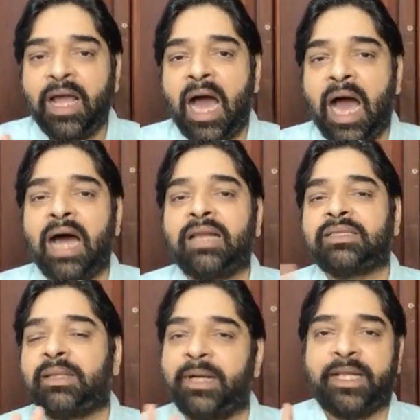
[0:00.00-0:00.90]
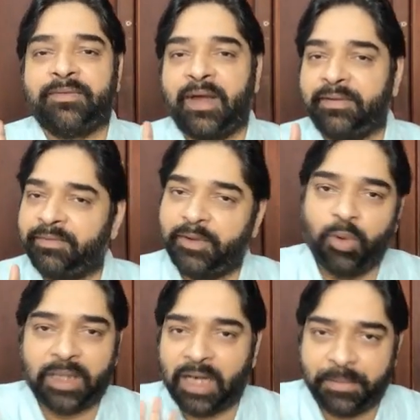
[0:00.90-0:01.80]
or 75. No
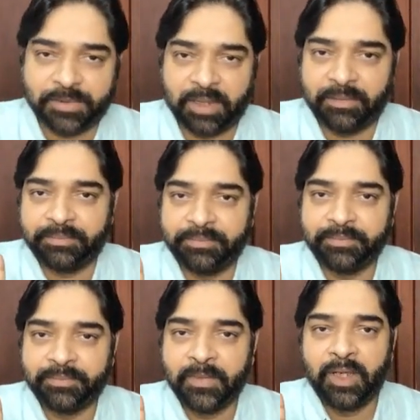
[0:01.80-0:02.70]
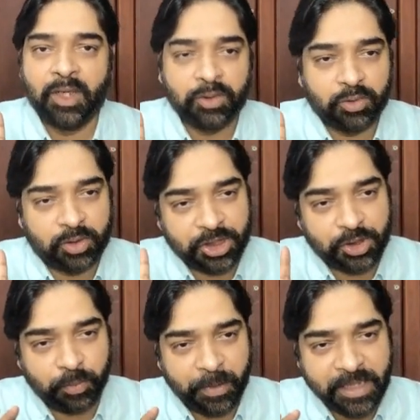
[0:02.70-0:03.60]
other option. So these
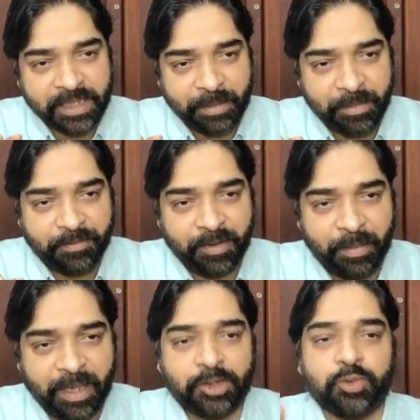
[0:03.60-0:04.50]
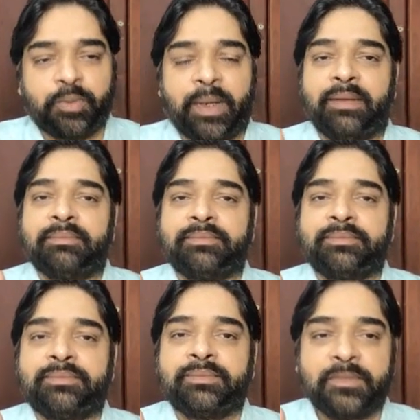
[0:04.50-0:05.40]
two places can be filled by two-way.
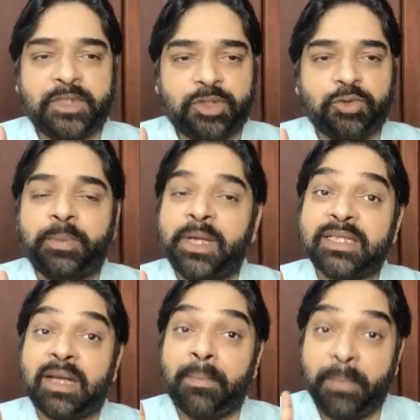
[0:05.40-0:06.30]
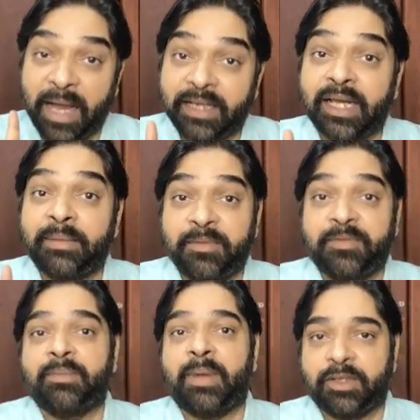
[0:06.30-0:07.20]
These two places combined can be
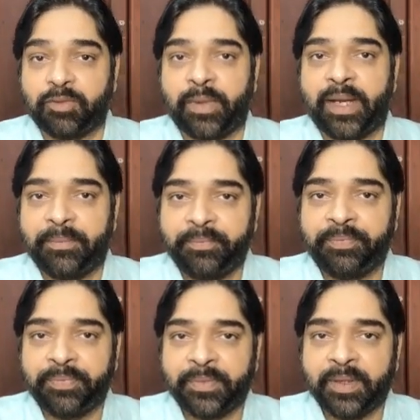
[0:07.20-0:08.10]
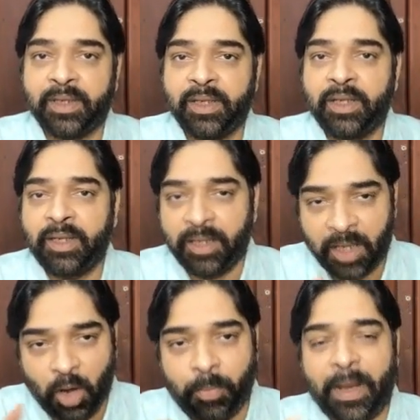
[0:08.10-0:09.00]
filled by two-way.
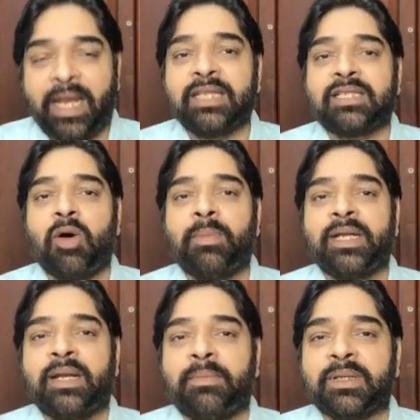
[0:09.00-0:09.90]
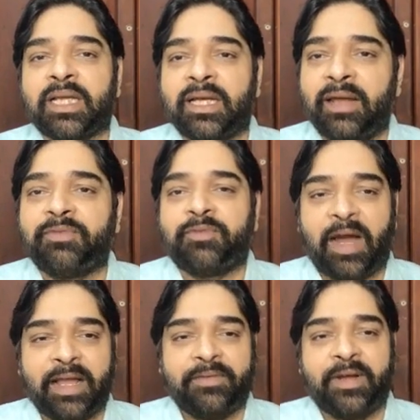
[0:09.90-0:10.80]
Now balance how many numbers are left?
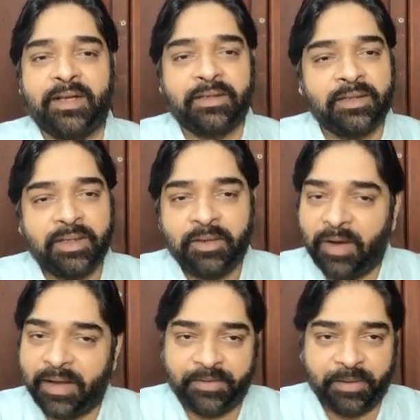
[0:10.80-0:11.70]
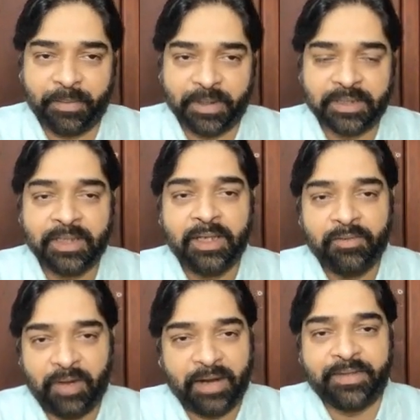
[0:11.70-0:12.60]
5 and 5 numbers,
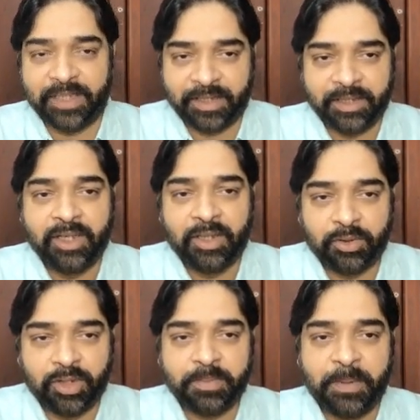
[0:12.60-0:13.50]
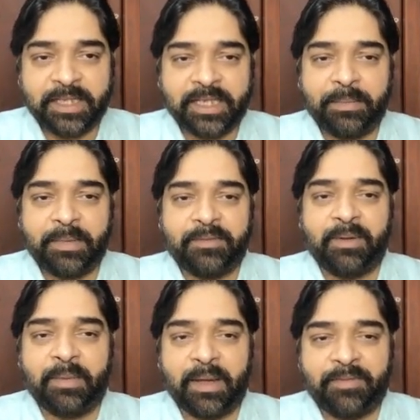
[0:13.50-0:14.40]
5 digit. So this place can be
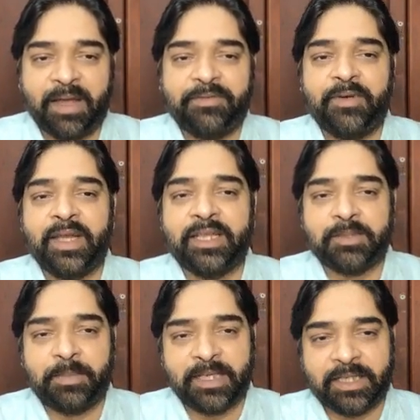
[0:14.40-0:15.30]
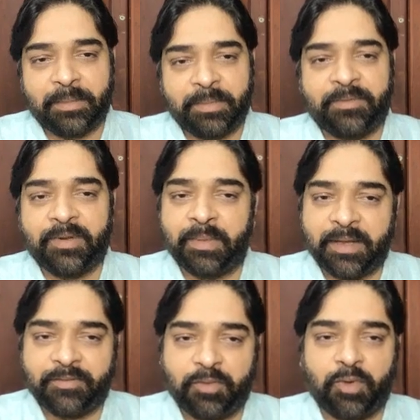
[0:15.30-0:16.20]
filled by 5-way, this place can be filled by
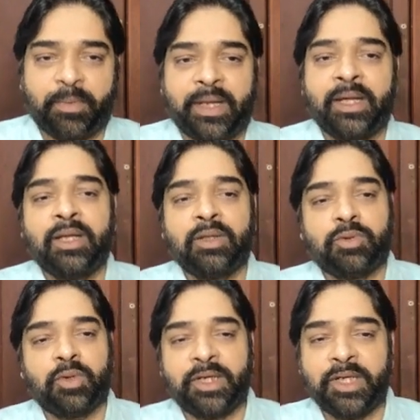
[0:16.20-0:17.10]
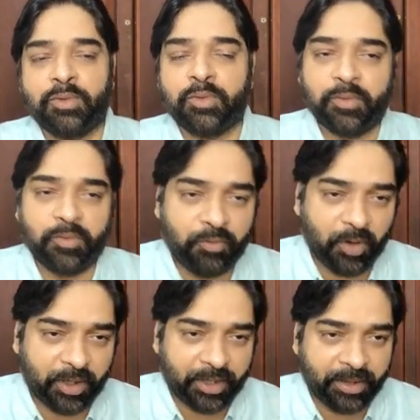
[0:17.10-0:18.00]
4-way. So 22,
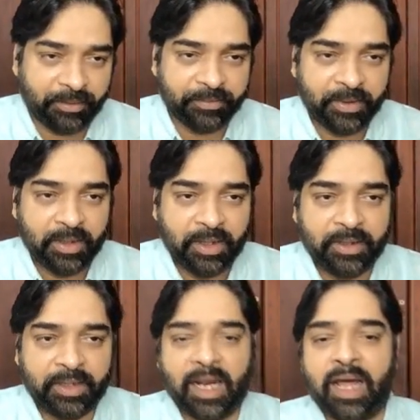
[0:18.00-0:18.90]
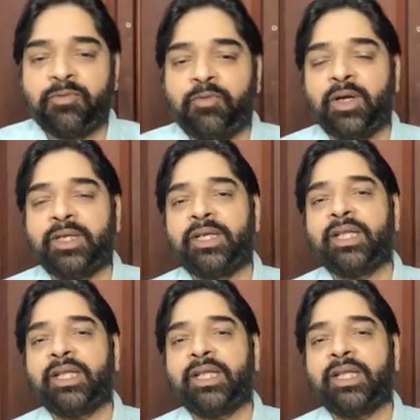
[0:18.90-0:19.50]
40. There are 40